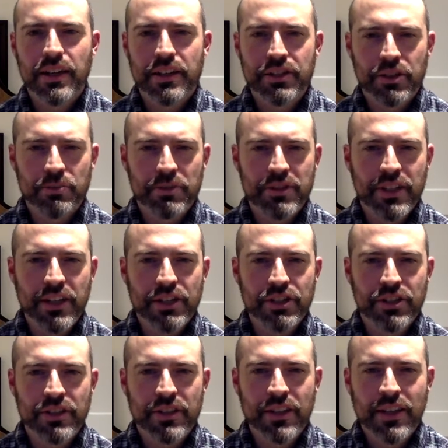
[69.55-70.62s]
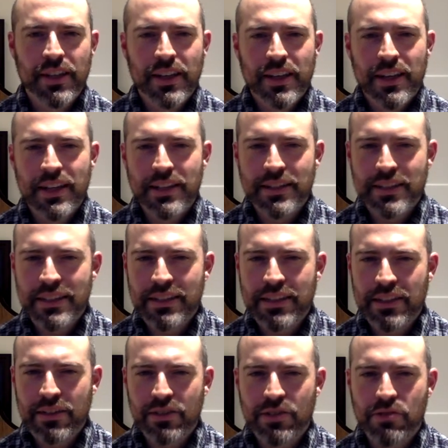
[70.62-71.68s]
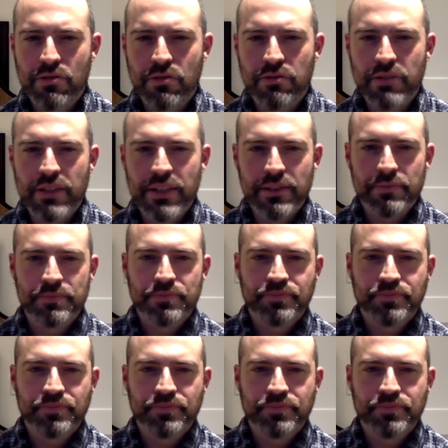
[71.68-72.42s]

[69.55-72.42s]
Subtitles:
interpretation, and detailed score reading.